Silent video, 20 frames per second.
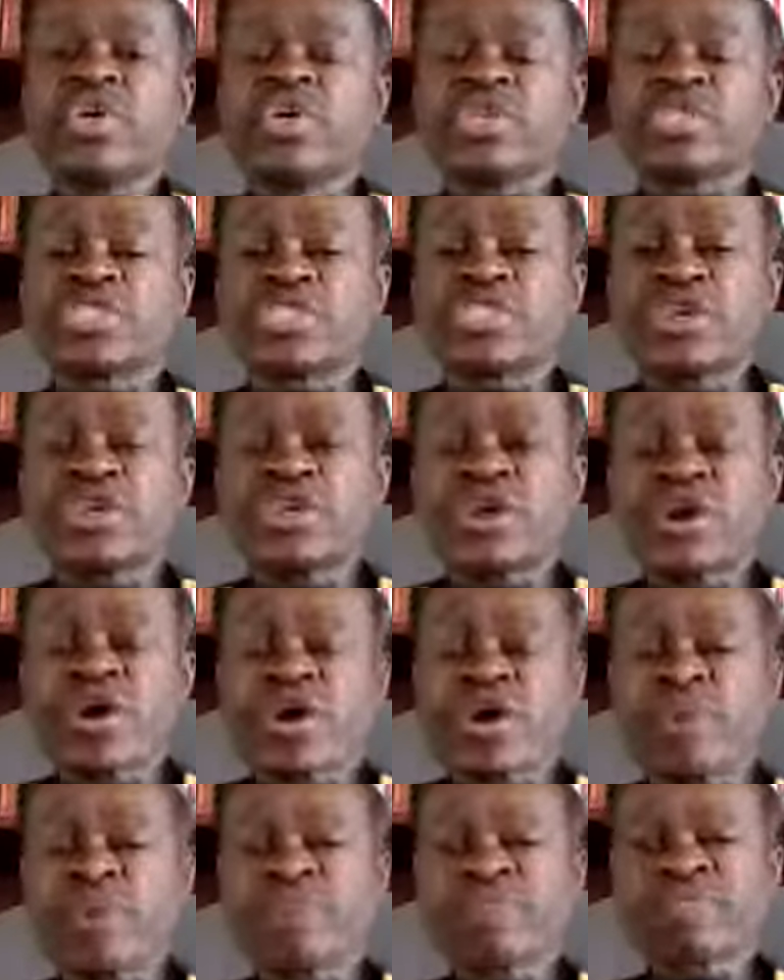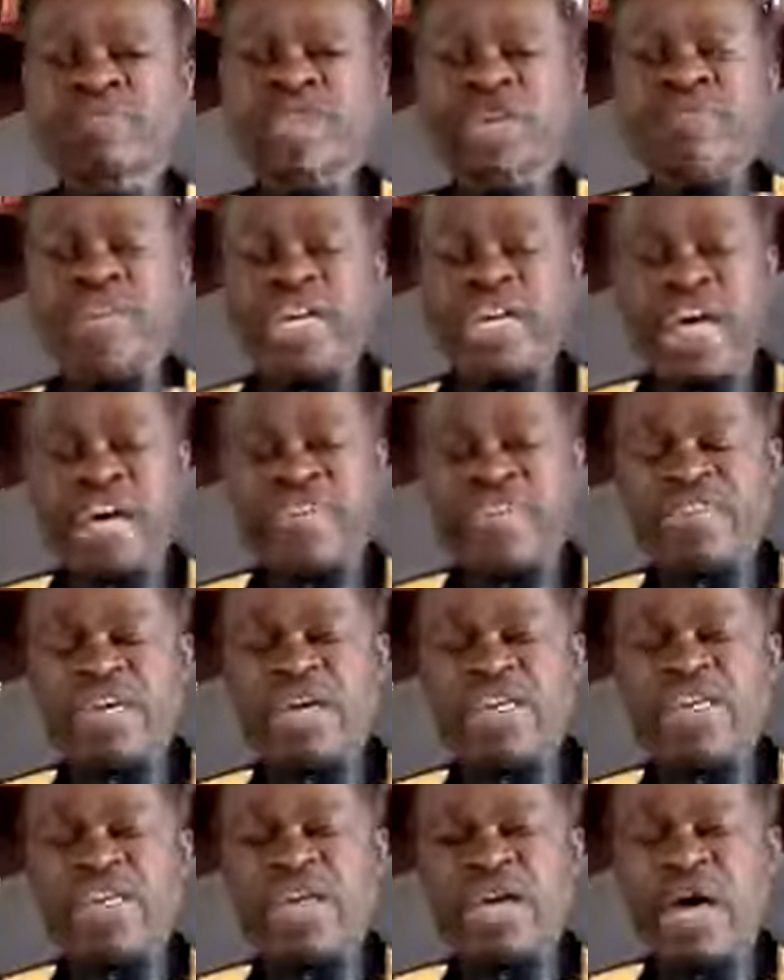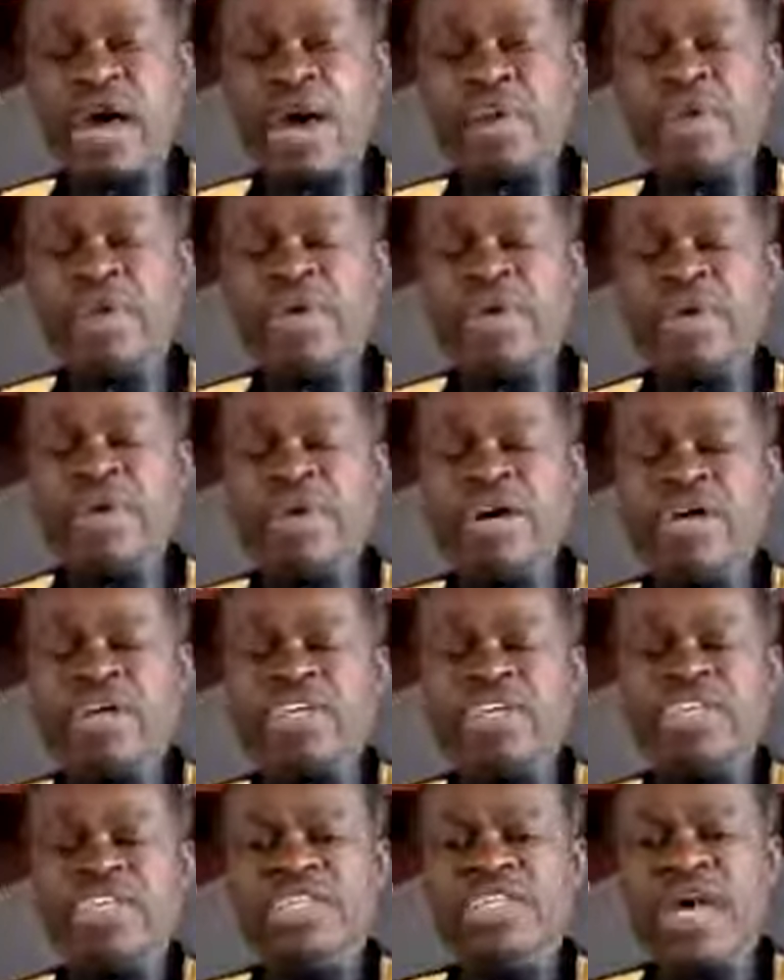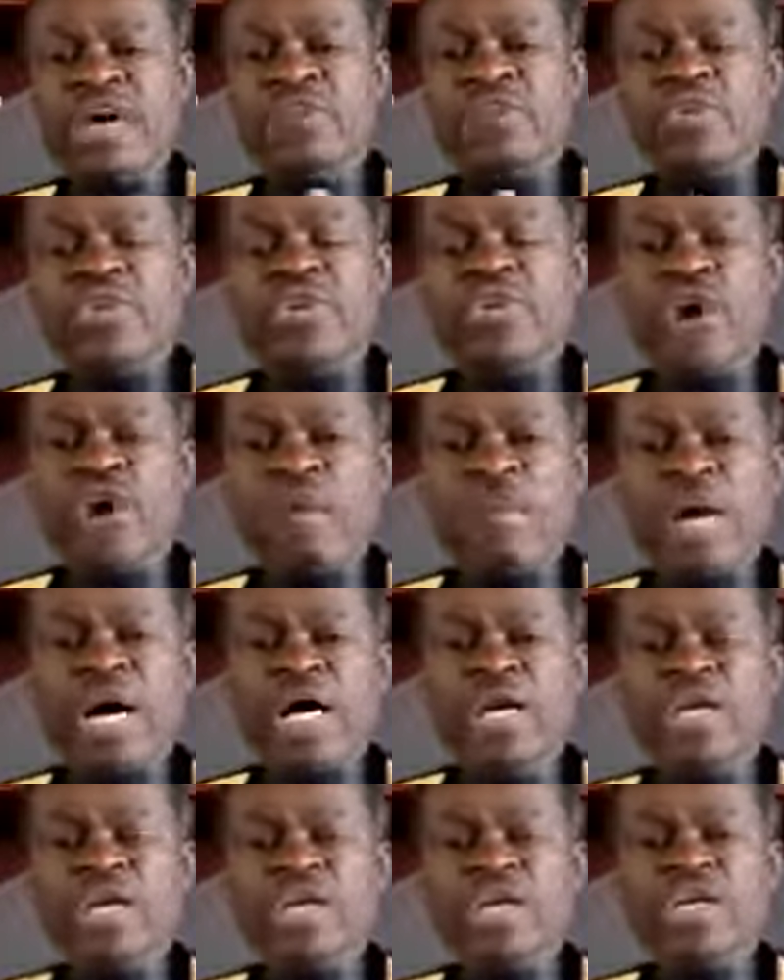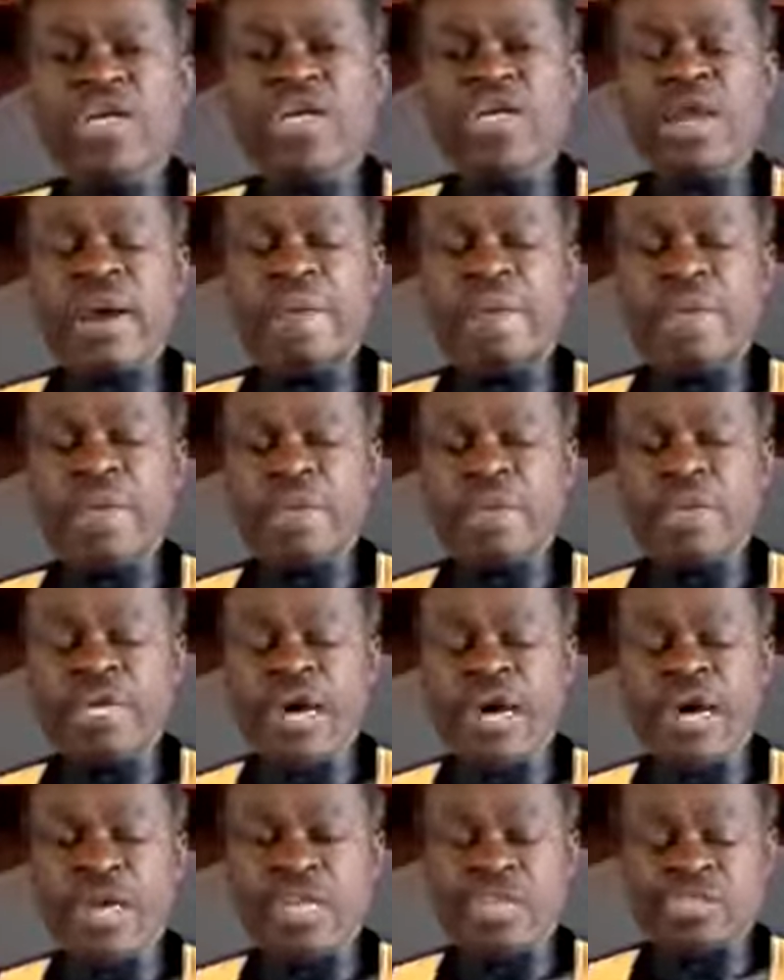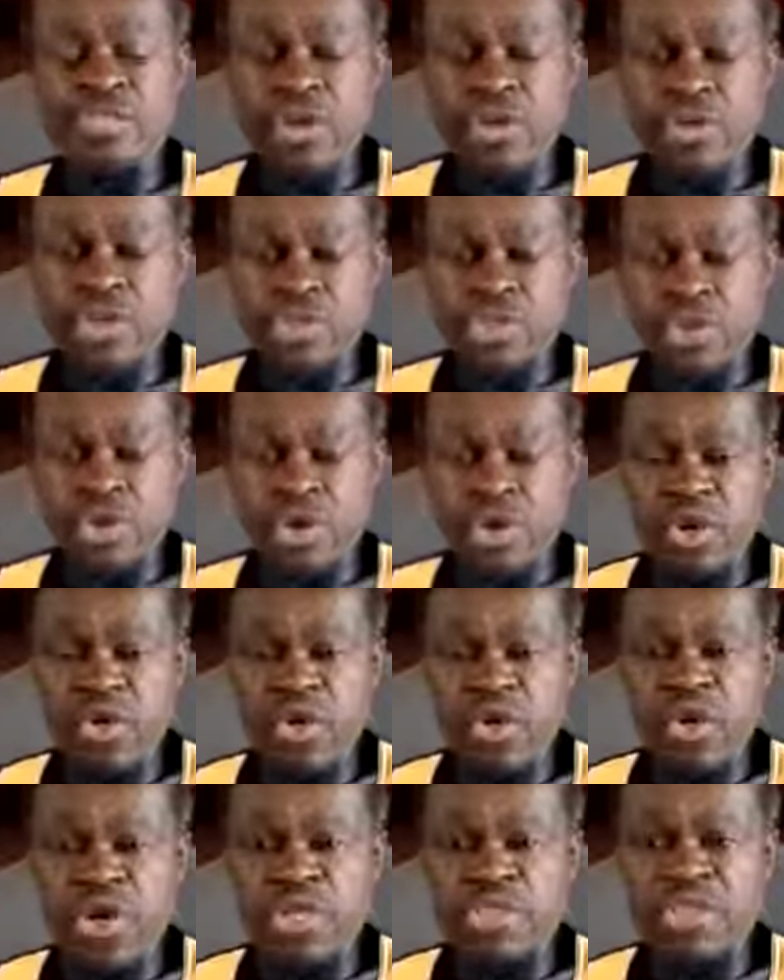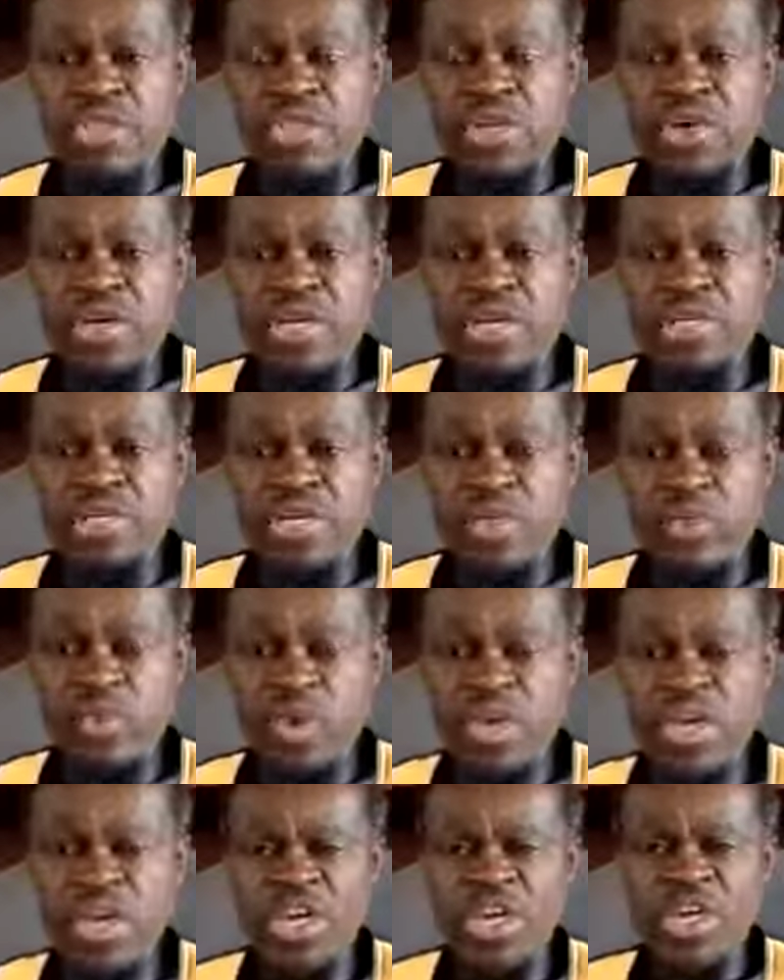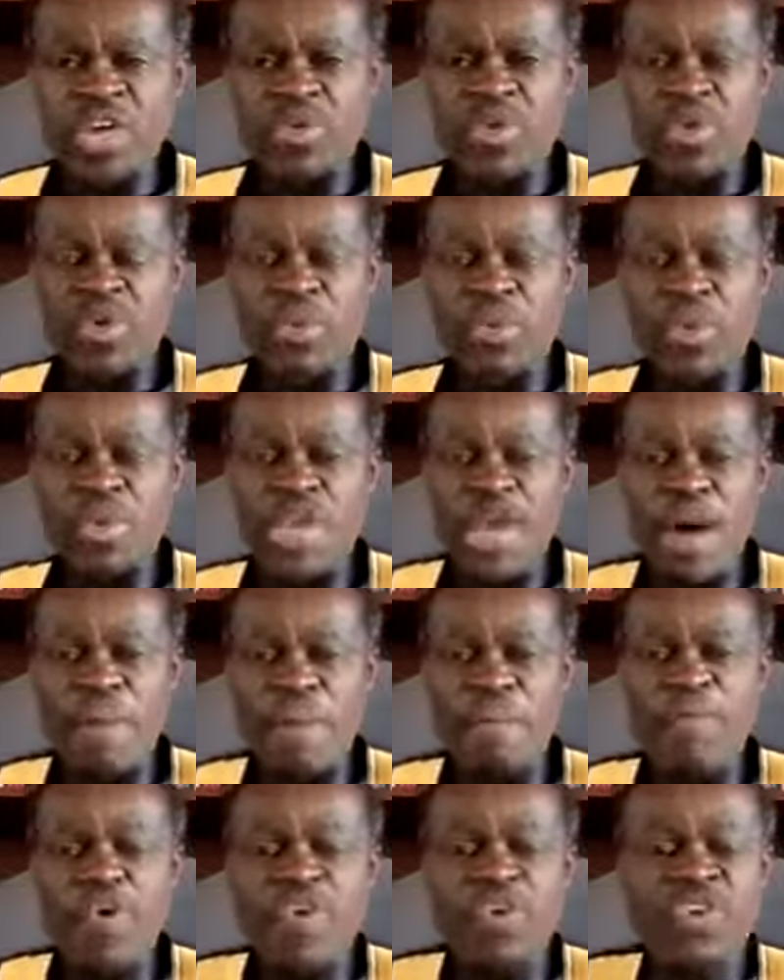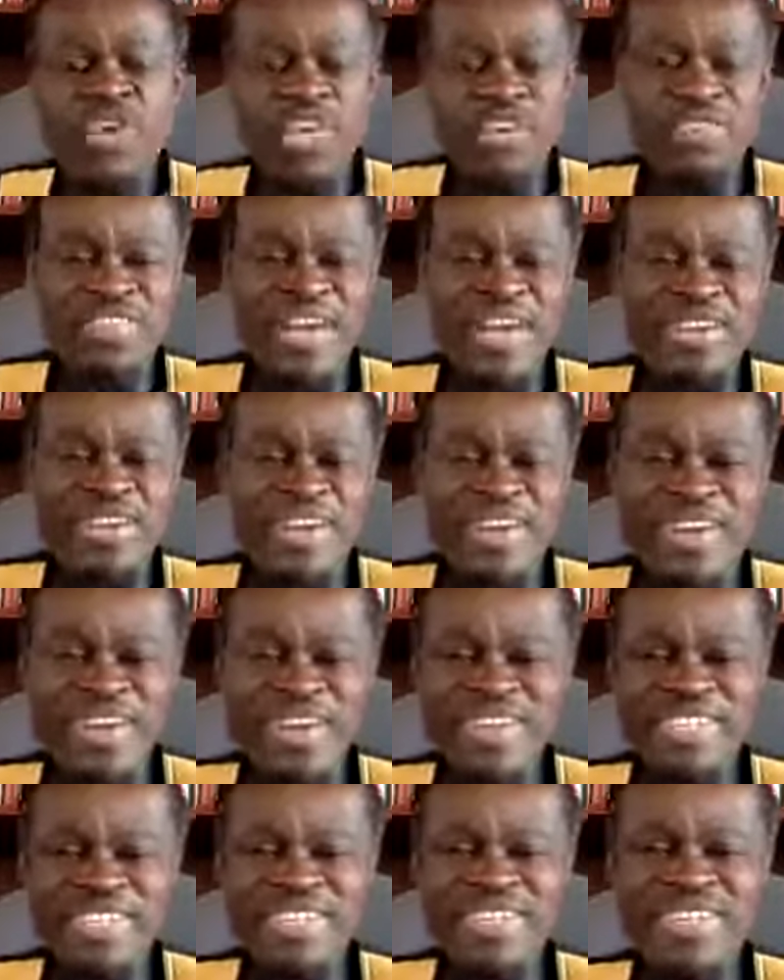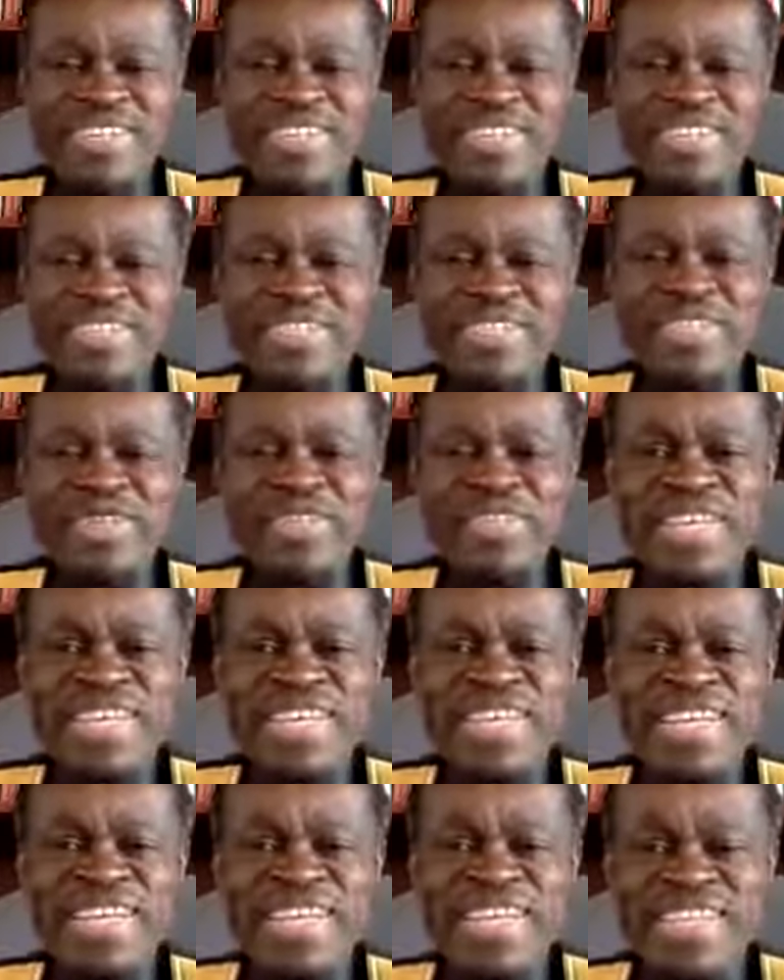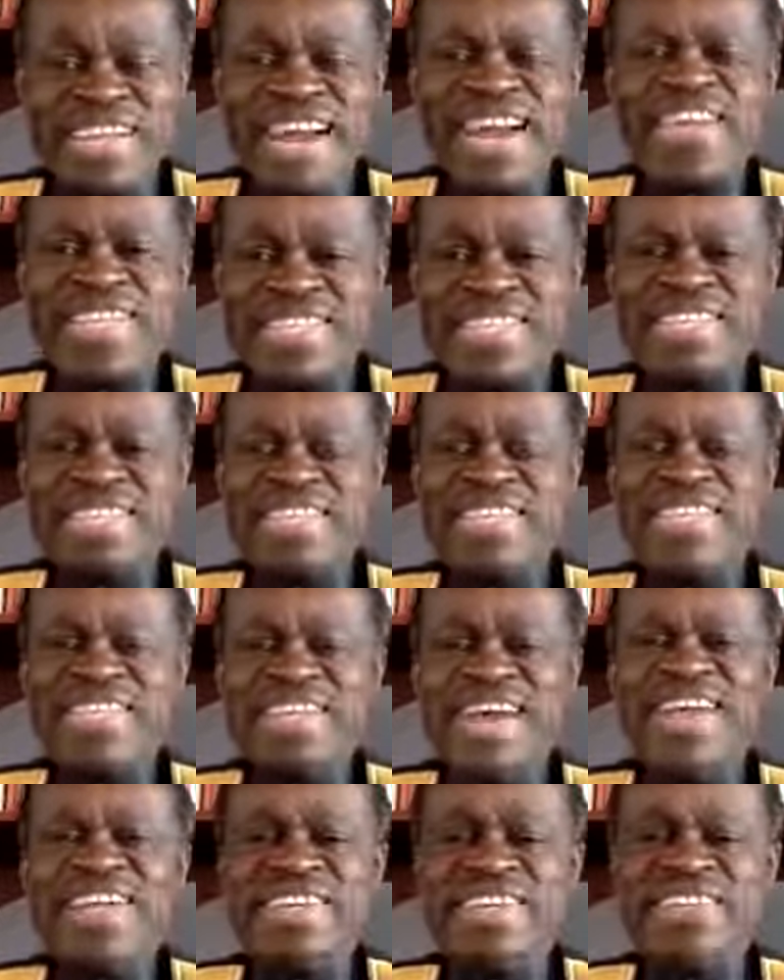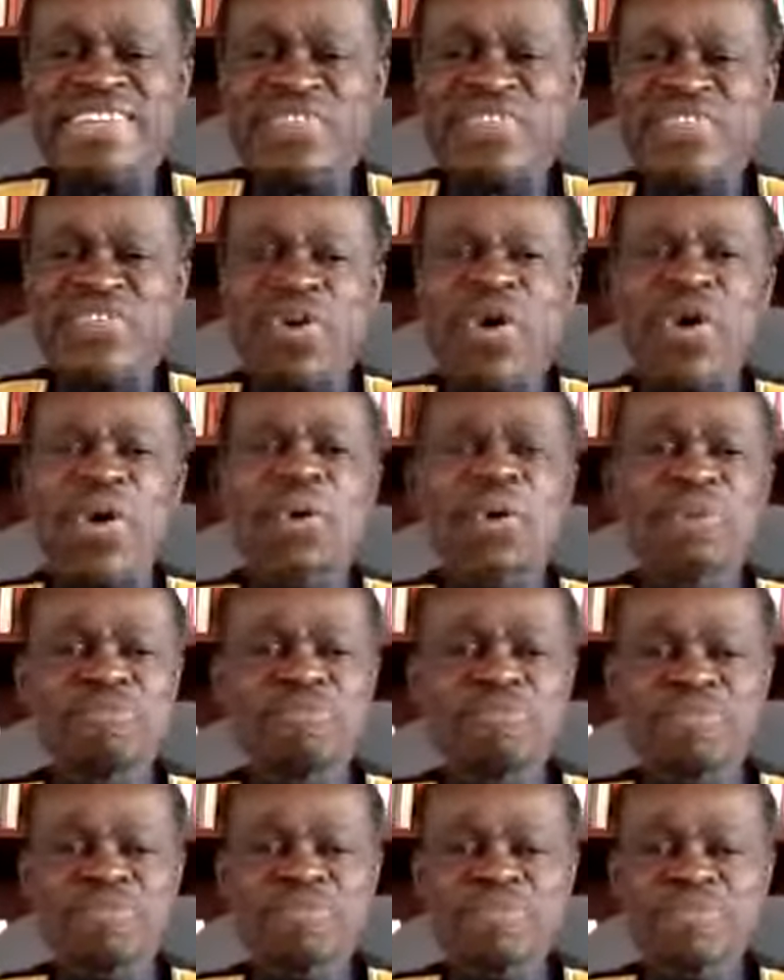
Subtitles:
we also know that at that time, Sam Nujoma in Namibia is also ensuring that we are moving in that direction. So that in 1994,